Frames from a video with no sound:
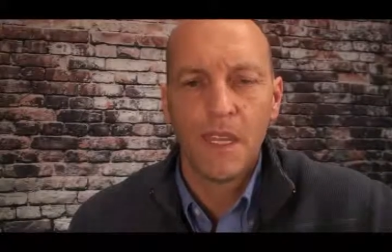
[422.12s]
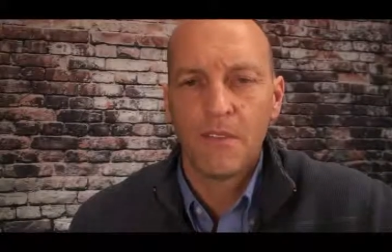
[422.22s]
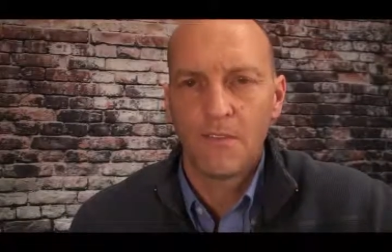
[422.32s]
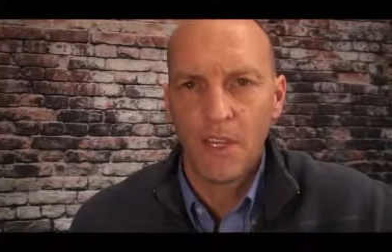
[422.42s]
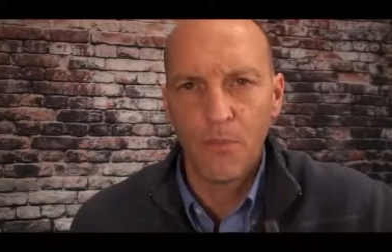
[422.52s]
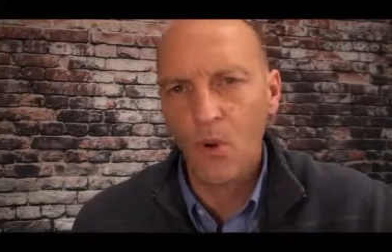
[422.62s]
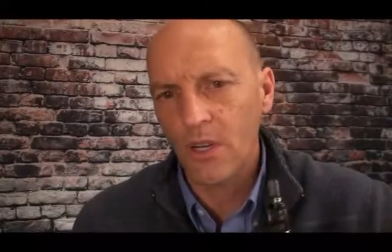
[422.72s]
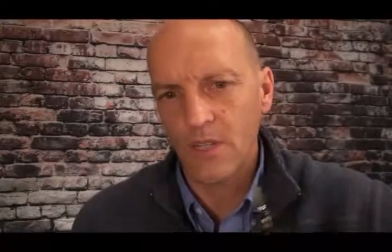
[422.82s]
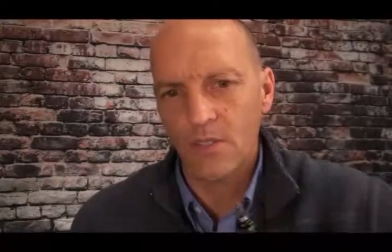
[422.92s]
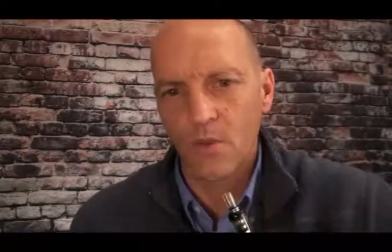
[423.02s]
make
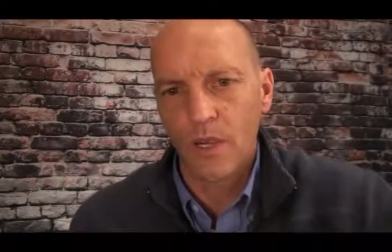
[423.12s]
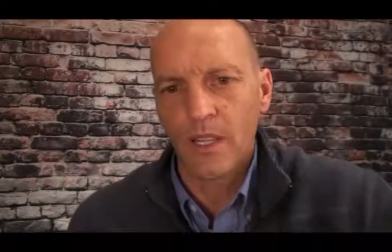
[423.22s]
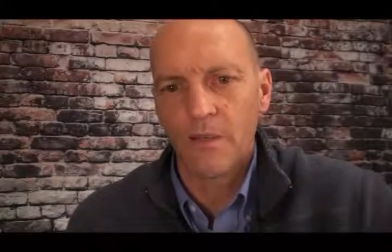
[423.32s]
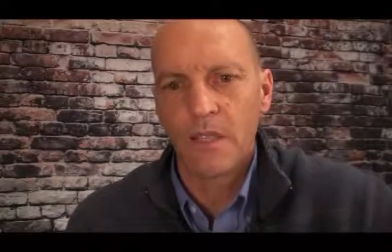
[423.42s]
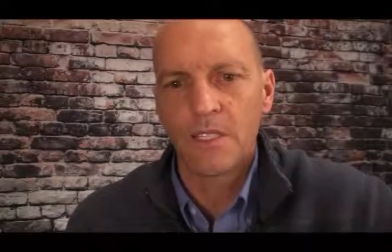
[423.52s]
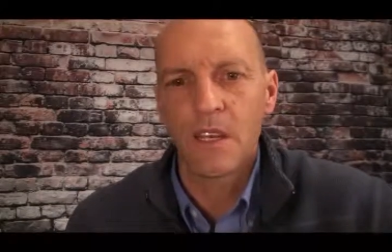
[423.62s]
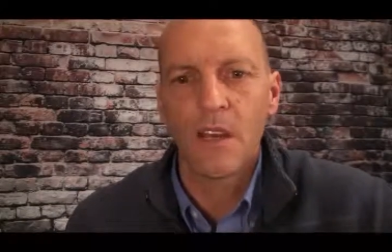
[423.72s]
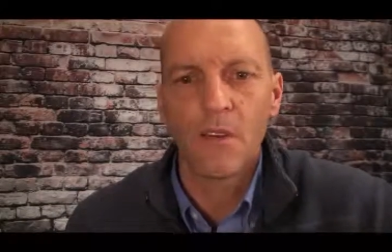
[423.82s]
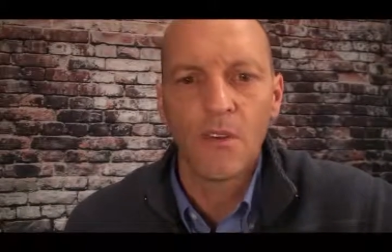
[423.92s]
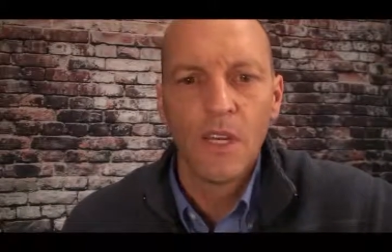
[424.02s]
vaporians quite like
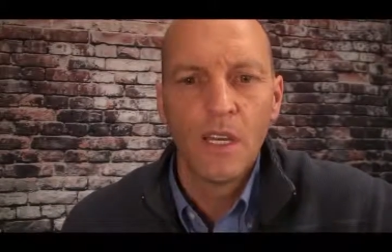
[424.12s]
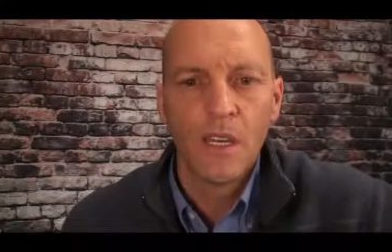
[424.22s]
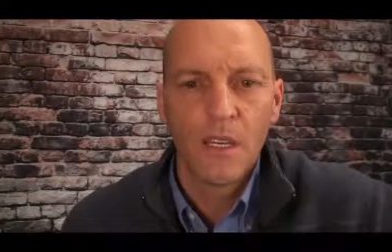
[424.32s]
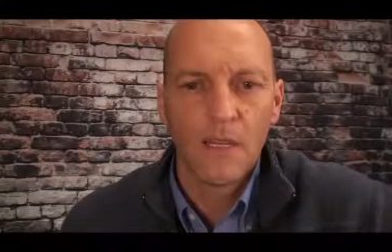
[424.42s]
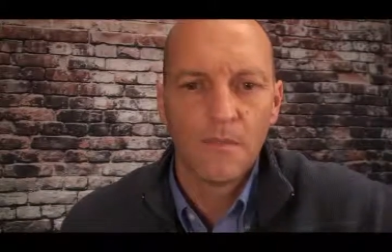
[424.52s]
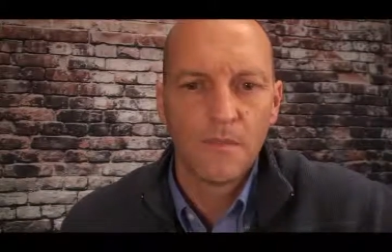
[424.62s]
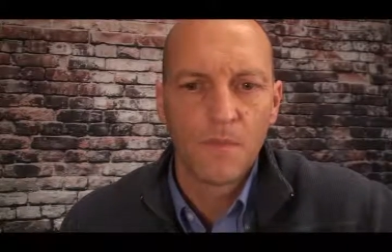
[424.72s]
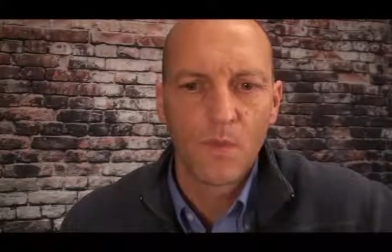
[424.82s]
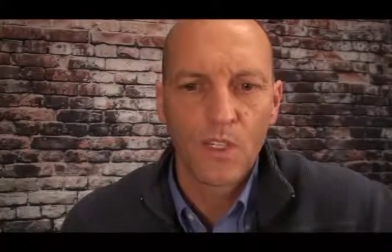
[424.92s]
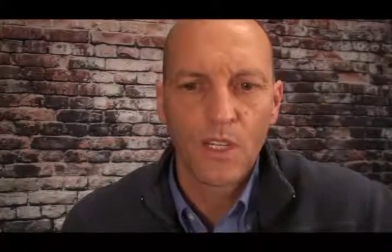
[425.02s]
myself,
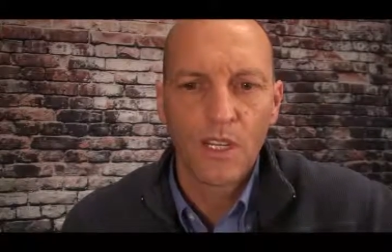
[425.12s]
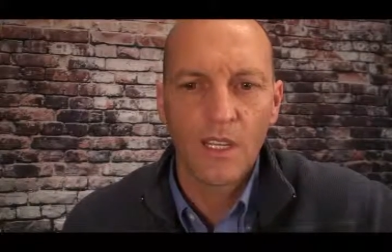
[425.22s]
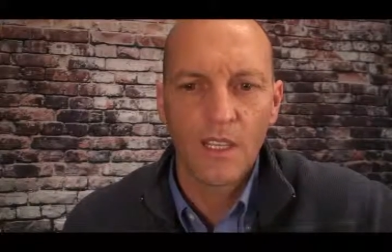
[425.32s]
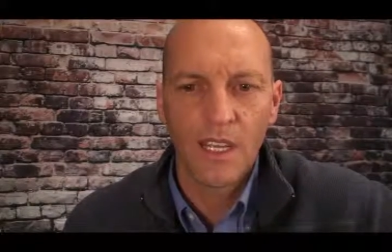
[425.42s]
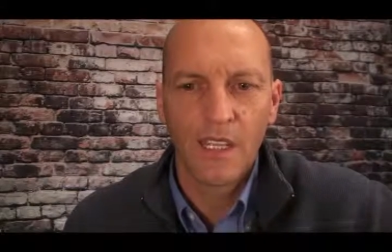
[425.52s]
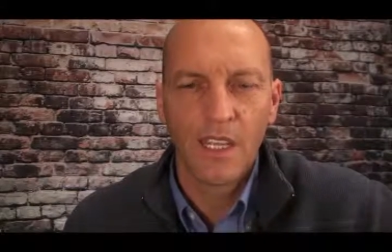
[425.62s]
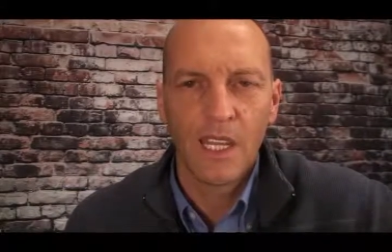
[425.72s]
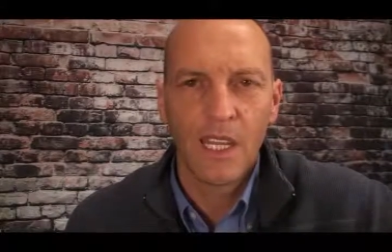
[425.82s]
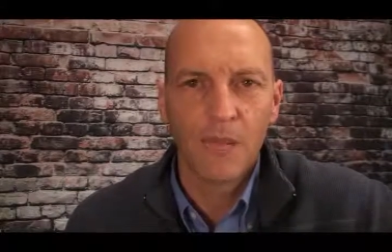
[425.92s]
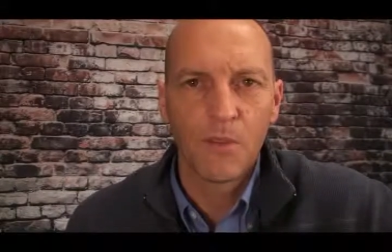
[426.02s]
um, wishing that
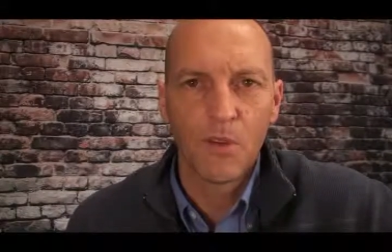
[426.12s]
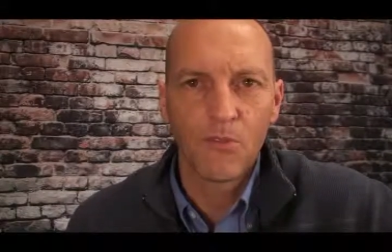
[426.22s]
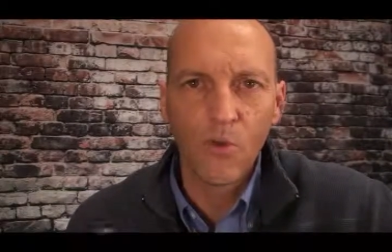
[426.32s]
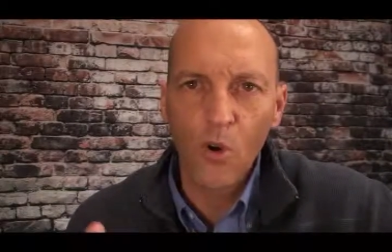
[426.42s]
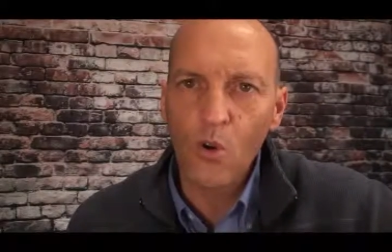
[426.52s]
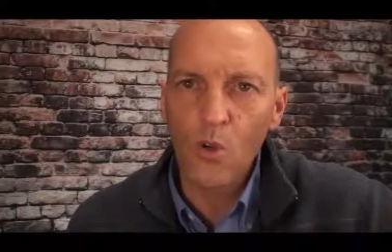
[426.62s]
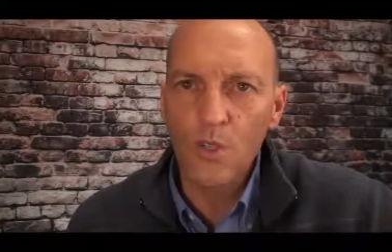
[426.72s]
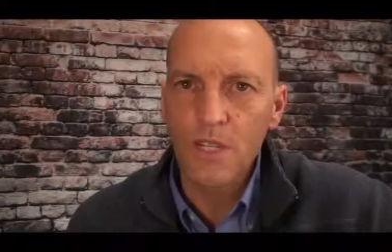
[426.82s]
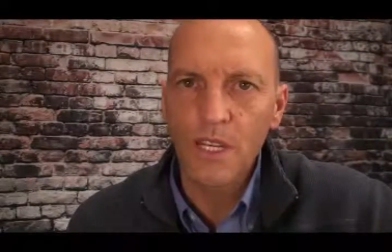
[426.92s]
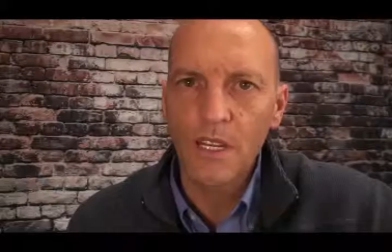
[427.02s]
they had put four
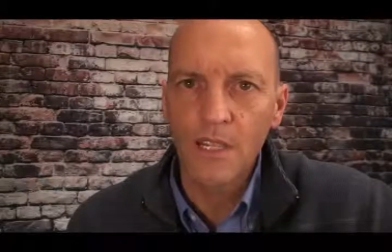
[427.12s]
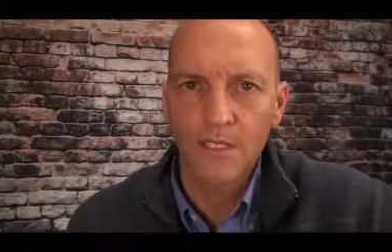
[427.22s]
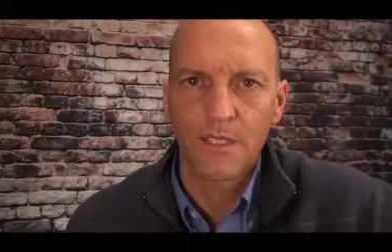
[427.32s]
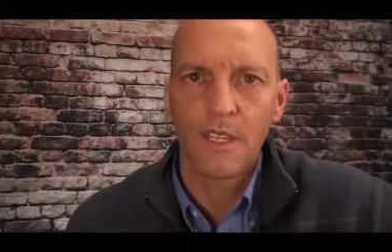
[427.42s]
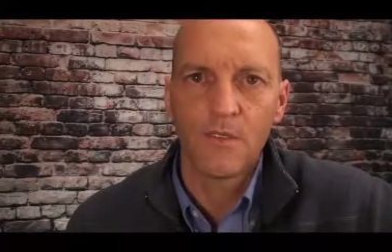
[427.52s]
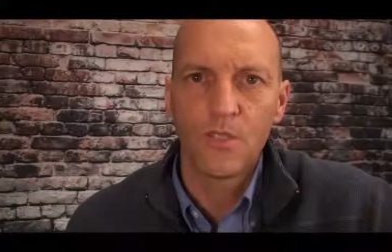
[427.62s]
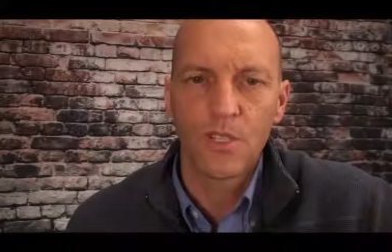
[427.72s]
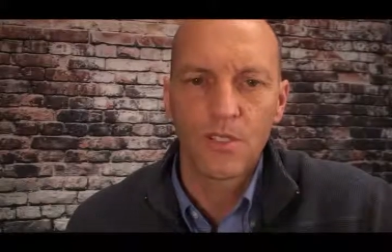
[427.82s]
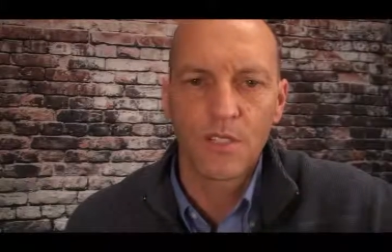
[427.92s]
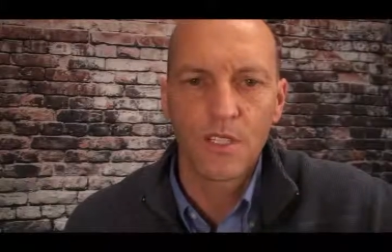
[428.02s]
holes in it instead of
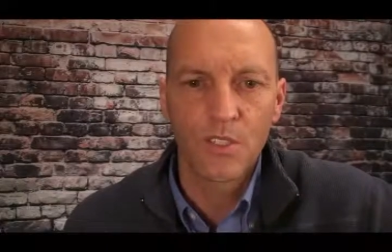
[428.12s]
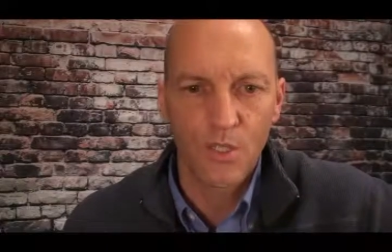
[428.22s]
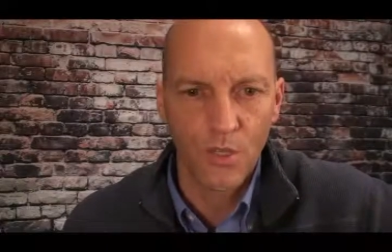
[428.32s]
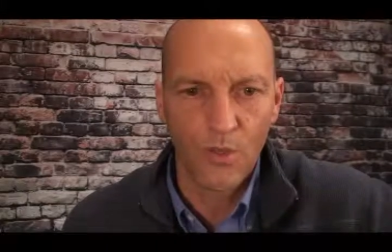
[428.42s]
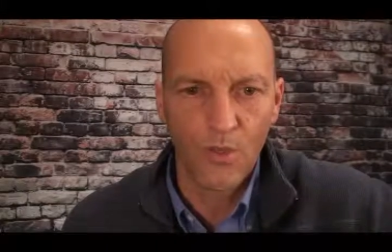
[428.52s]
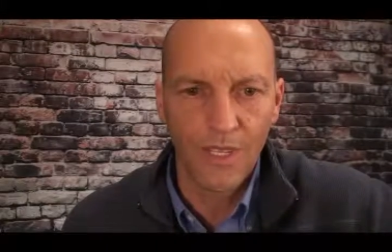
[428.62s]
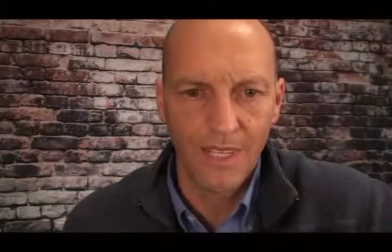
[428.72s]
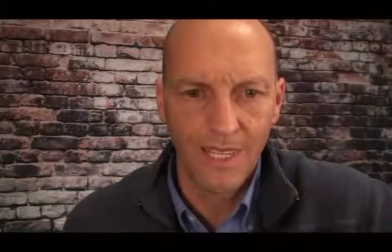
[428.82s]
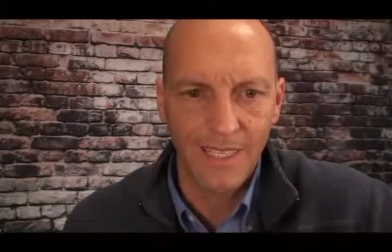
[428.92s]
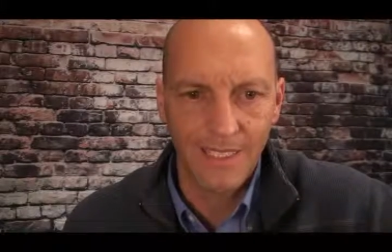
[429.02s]
just the two
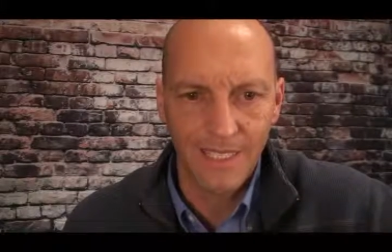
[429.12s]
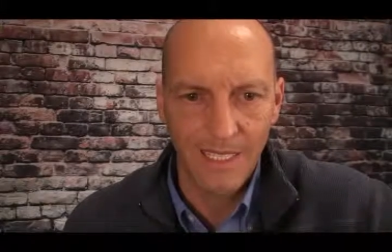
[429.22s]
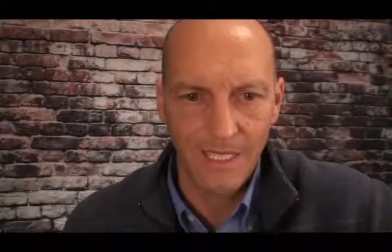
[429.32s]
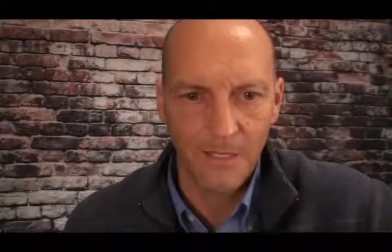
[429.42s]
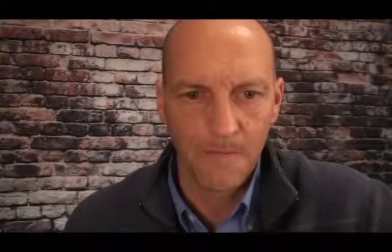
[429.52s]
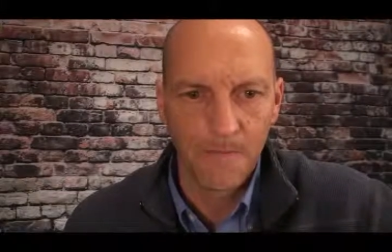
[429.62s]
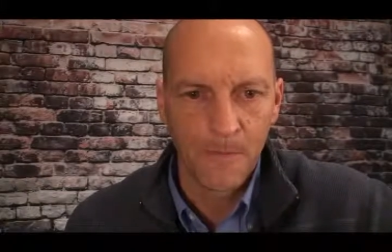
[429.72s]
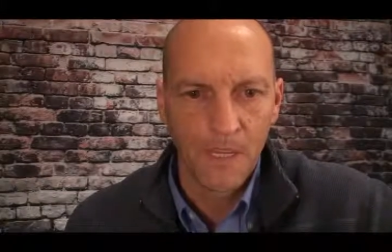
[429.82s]
that they did.